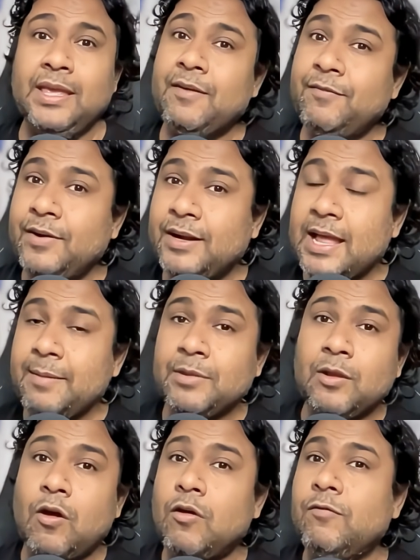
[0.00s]
every time
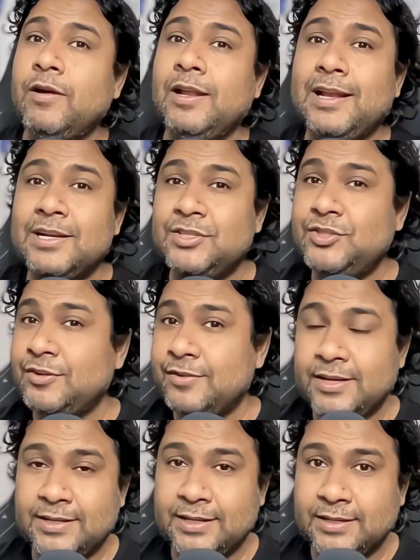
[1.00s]
the lock file gets
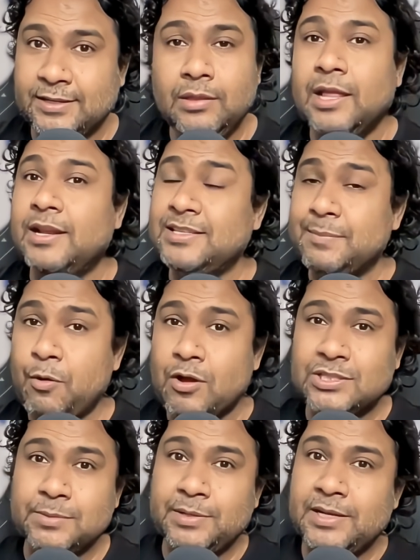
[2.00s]
generated, there is a
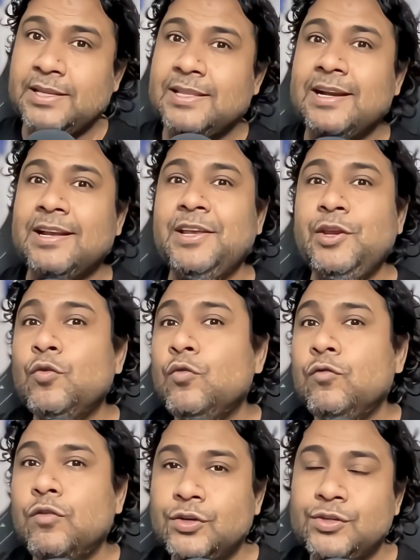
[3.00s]
possibility that a new
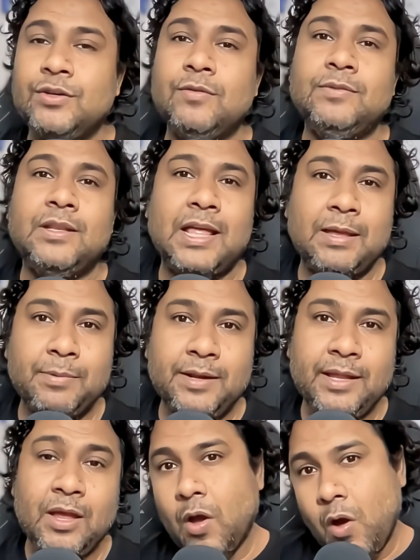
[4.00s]
version of the
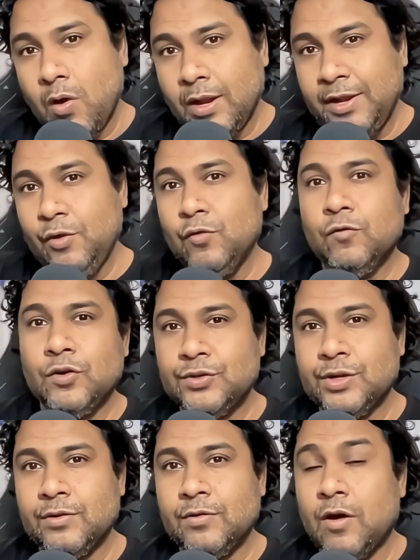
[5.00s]
library or a new
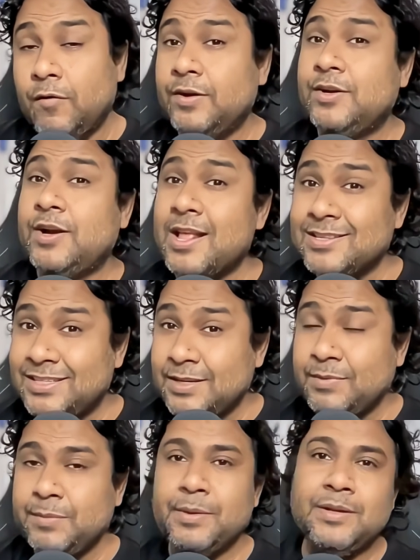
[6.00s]
version of a
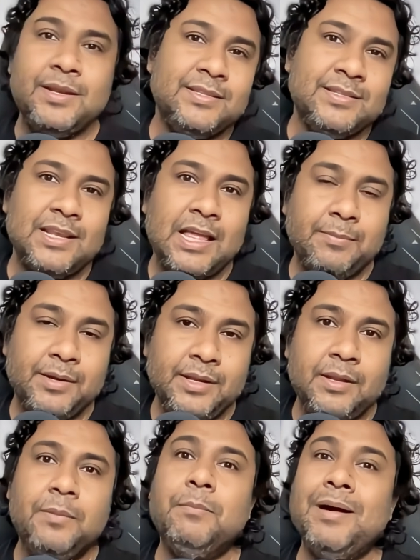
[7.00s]
transitive dependency
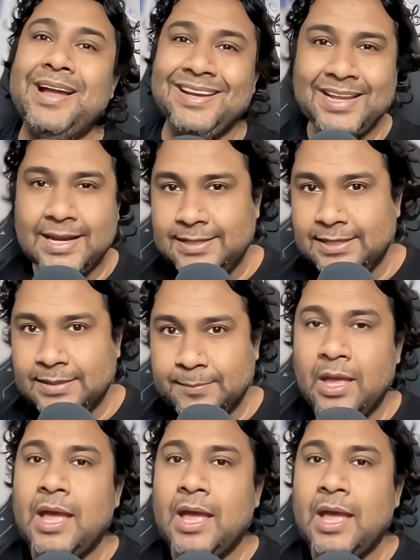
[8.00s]
library might get in.